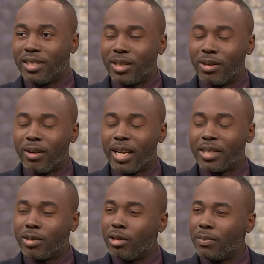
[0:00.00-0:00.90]
You know, I
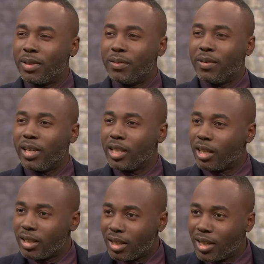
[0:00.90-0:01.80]
grew up in a very
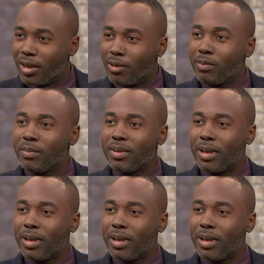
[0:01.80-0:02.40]
godly home.